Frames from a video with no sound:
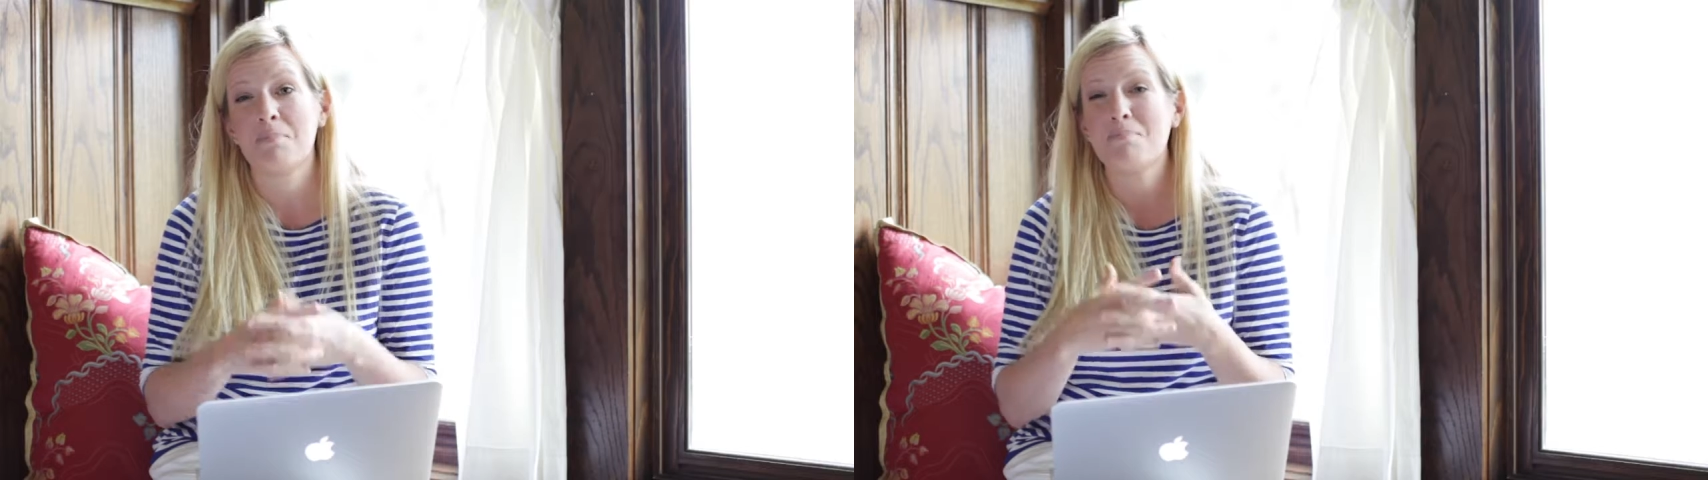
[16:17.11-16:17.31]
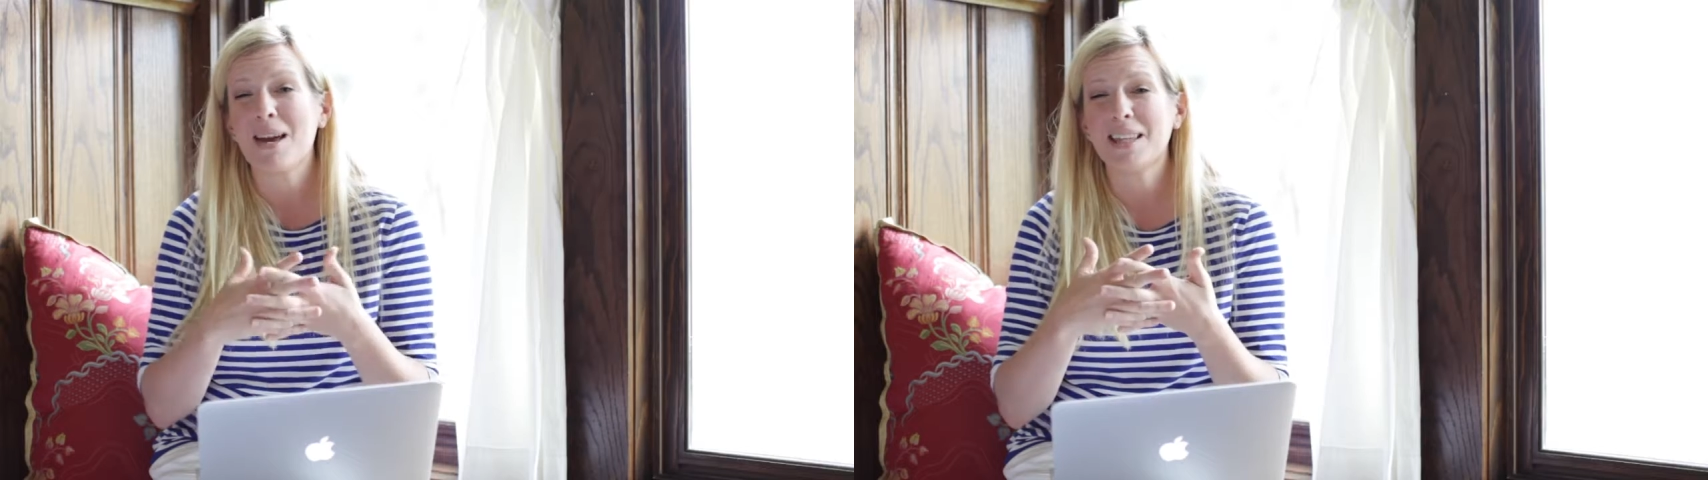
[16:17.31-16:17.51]

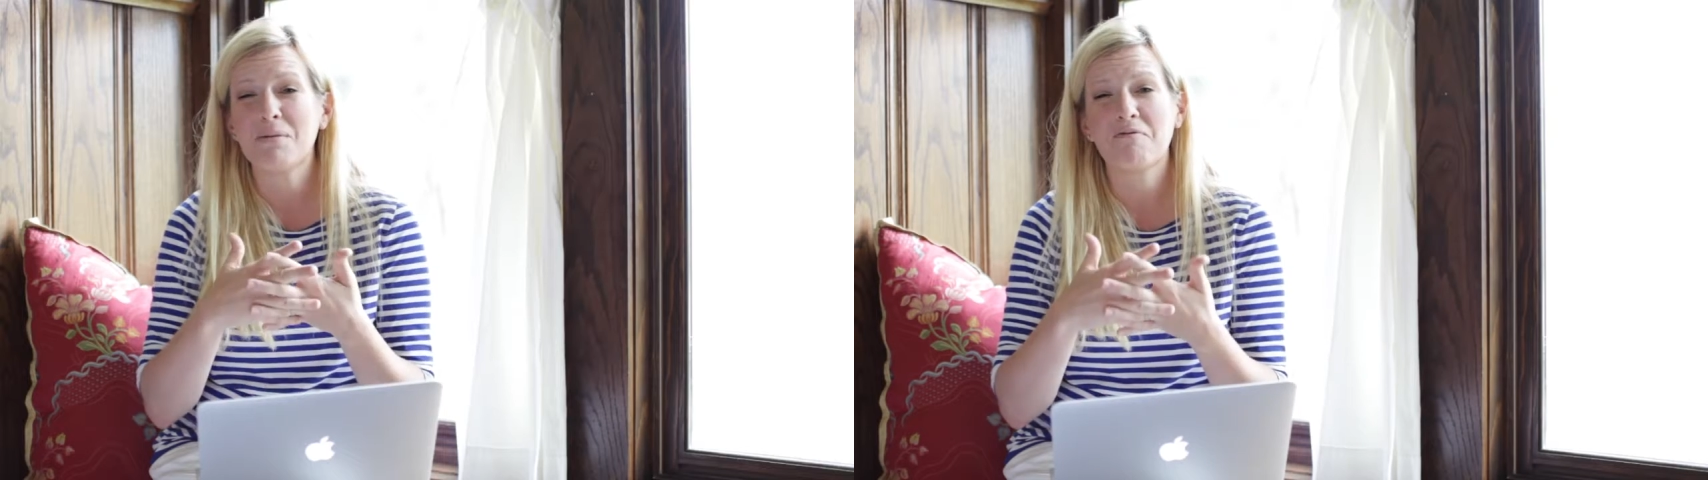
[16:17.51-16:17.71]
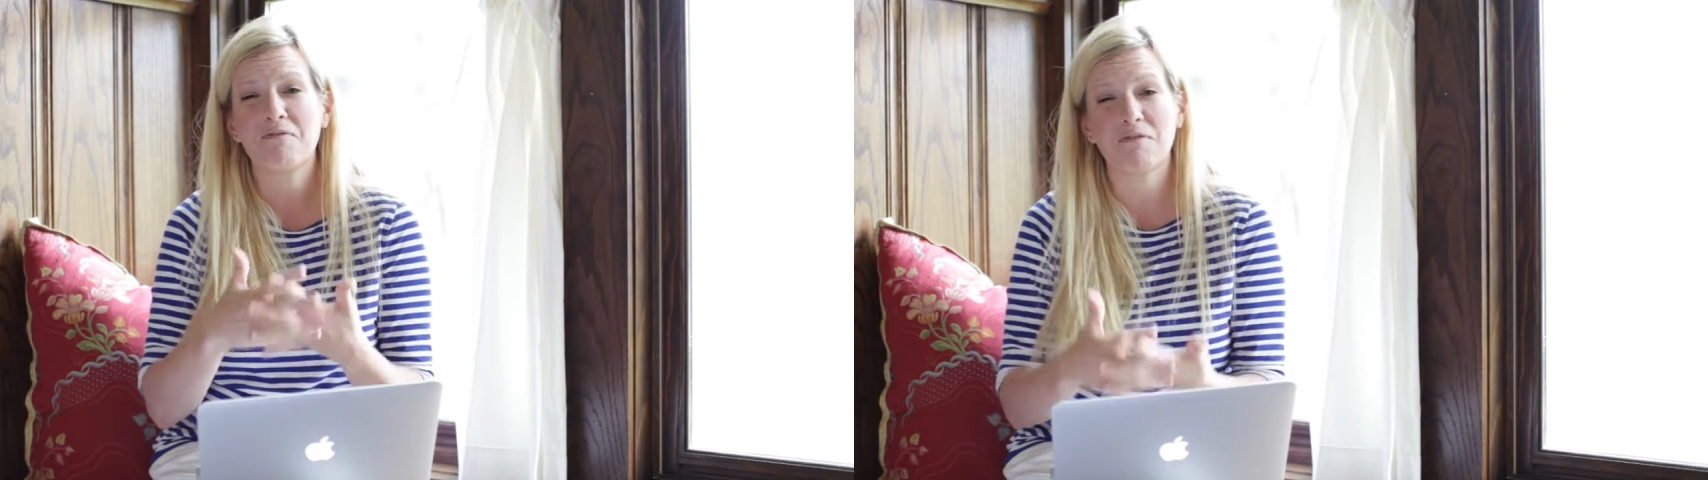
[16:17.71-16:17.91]
make
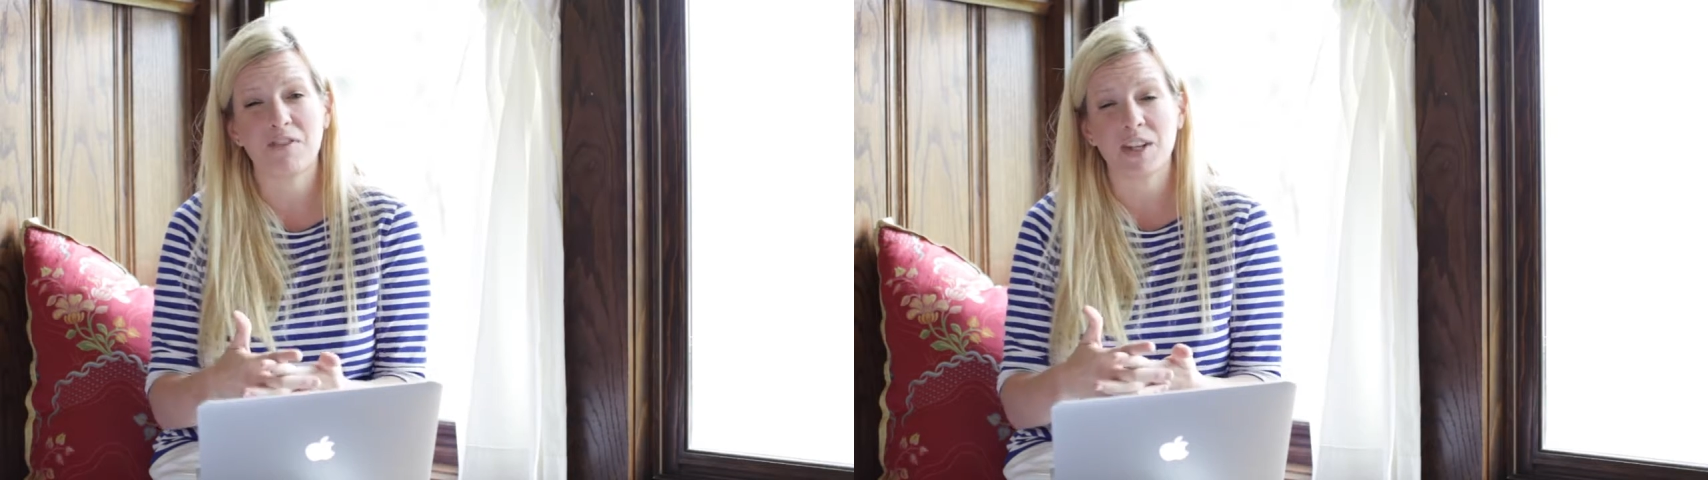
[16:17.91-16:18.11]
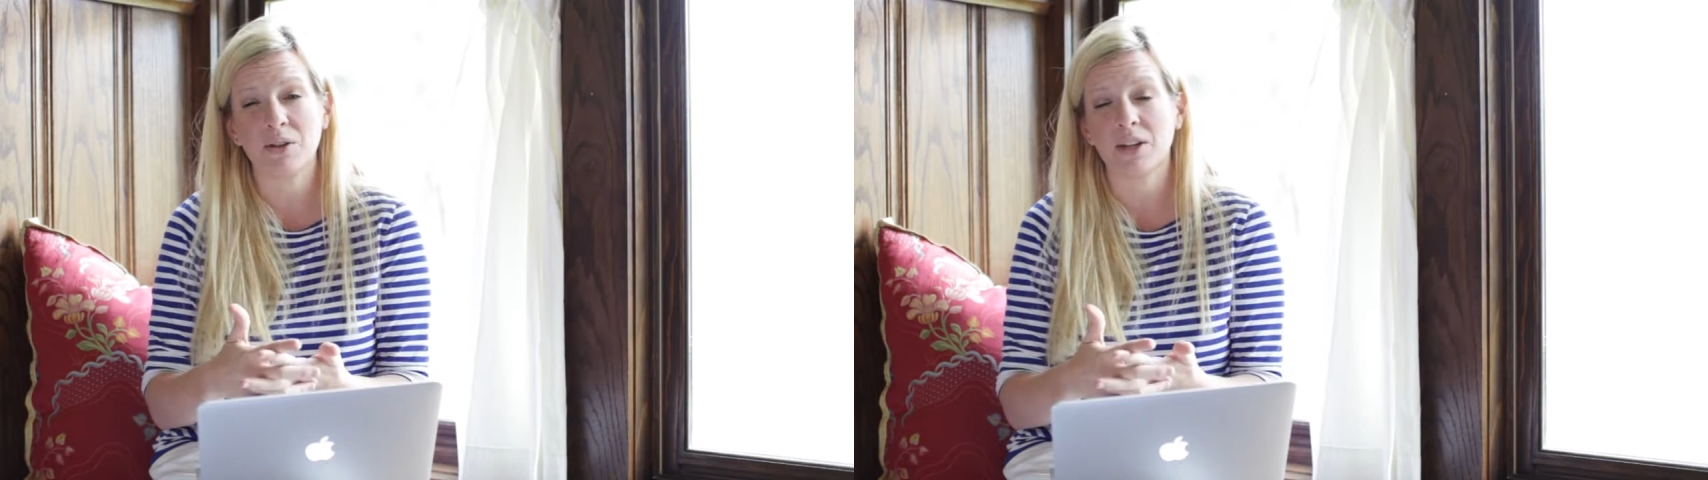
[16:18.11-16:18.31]
them
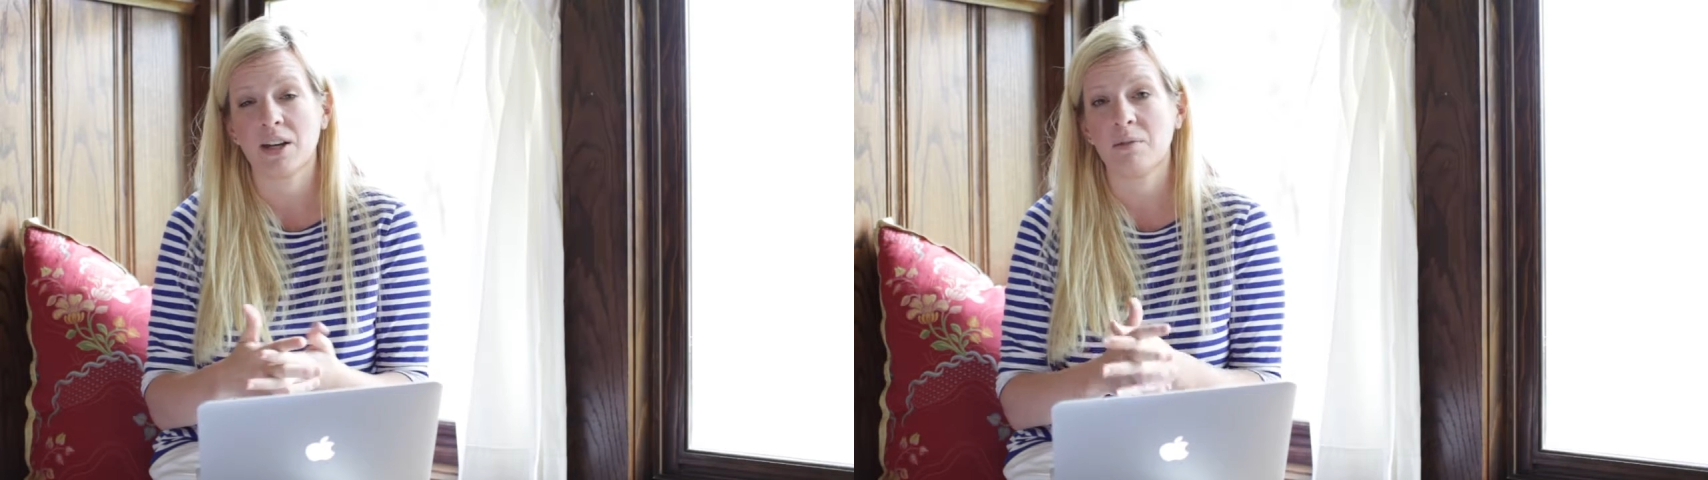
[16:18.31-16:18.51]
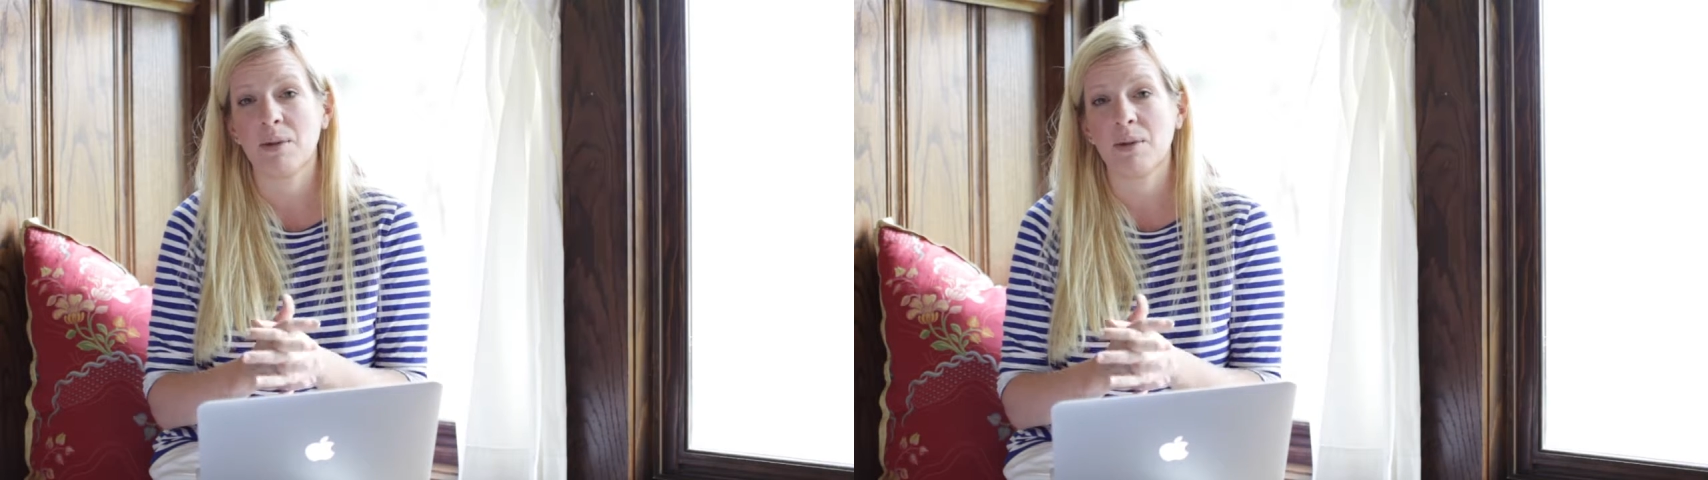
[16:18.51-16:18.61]
feel good,